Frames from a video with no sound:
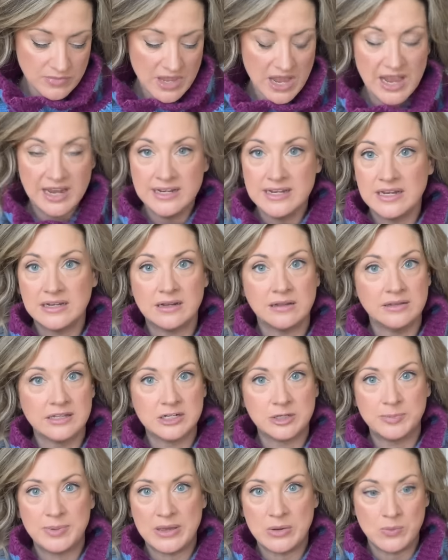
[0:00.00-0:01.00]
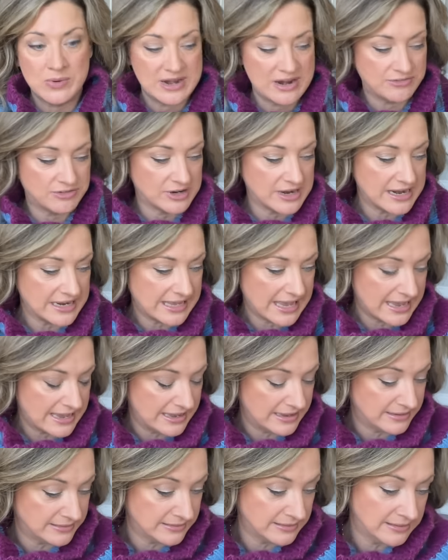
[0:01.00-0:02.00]
I knit a little bit whenever I
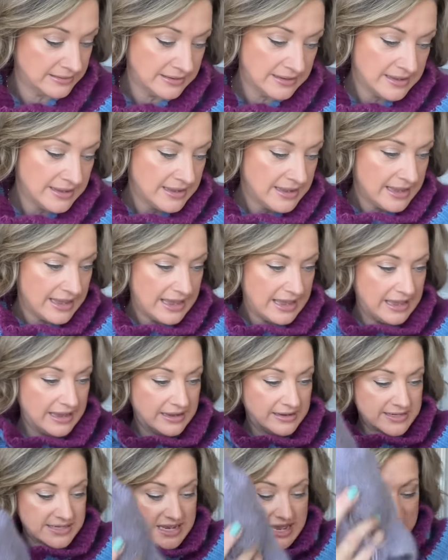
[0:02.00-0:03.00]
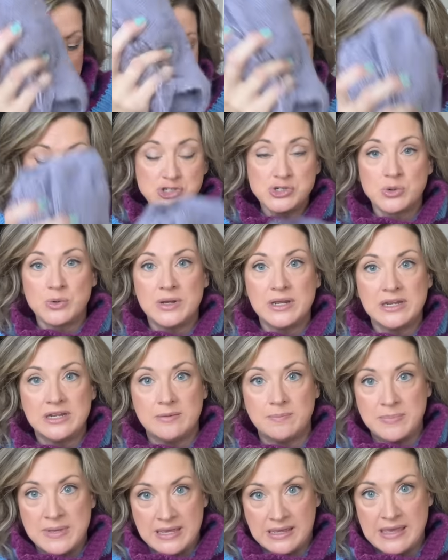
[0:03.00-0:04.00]
can, and I've enjoyed
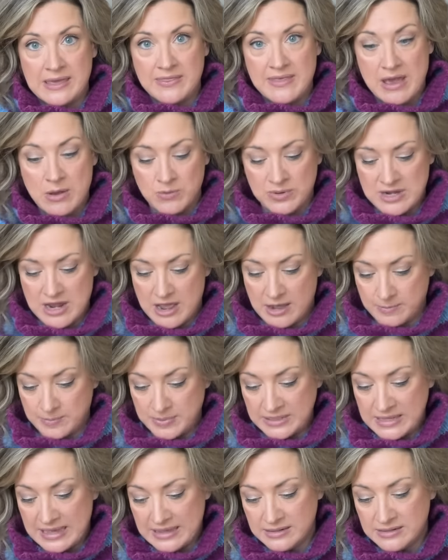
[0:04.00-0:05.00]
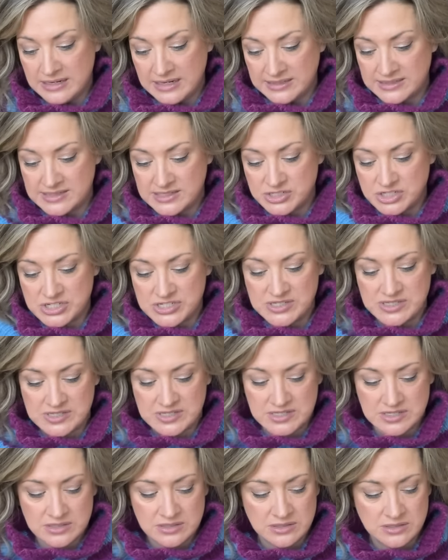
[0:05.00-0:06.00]
picking that one up again. It's
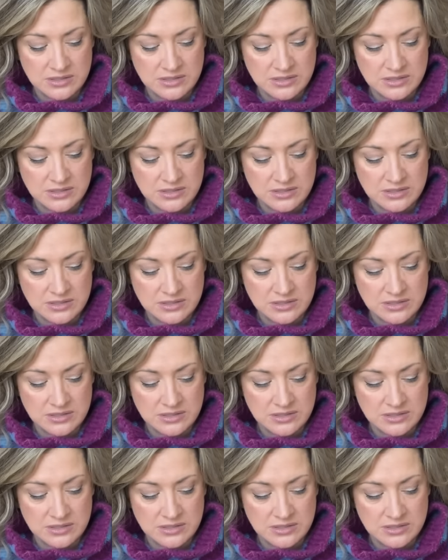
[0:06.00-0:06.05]
just